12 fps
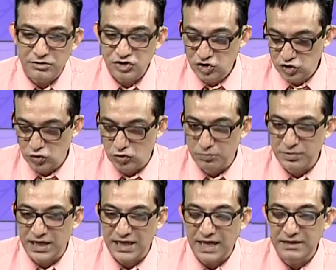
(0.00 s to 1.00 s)
sure,
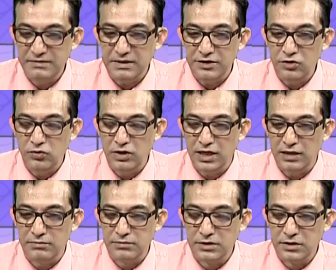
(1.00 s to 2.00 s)
but I
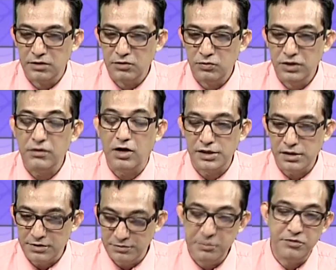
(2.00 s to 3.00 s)
know there are some
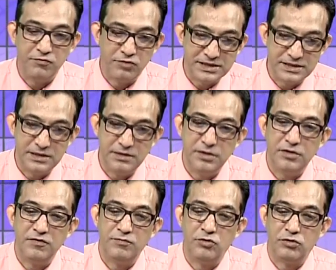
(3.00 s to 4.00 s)
other people who've written sort
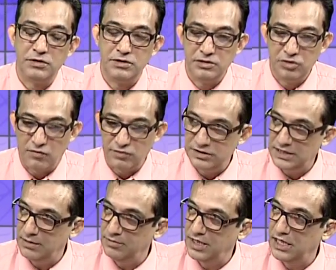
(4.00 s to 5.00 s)
of more novel
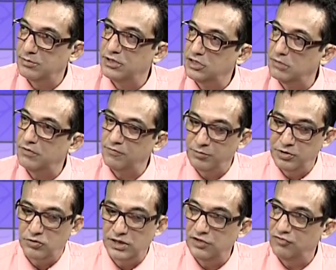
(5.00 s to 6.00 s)
type things, but in terms of
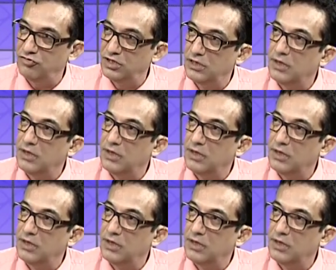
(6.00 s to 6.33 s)
pure history,